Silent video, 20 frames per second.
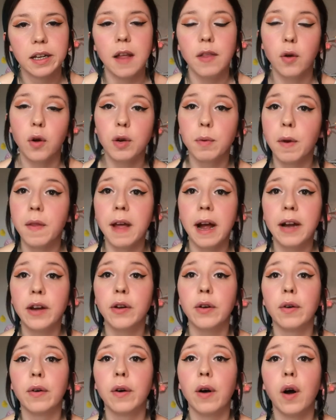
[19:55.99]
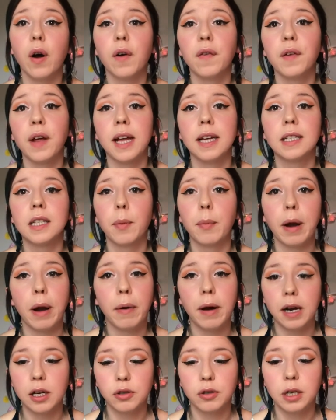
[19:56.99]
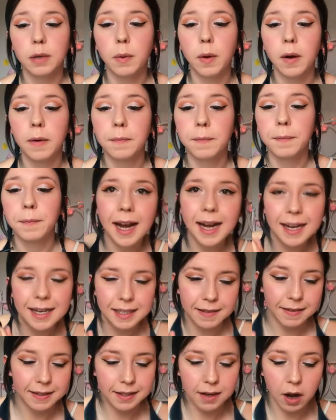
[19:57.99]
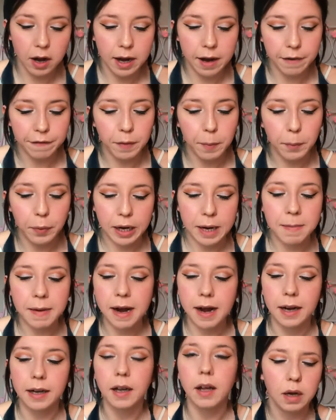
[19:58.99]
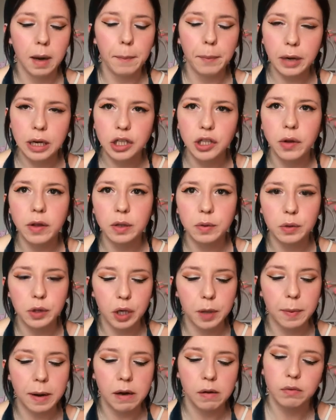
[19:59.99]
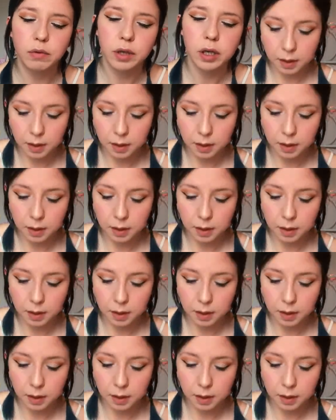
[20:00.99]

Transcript: and the only one that I know of is the brow archery one, and this one's got it from Primark. I'm pretty sure this was £2. And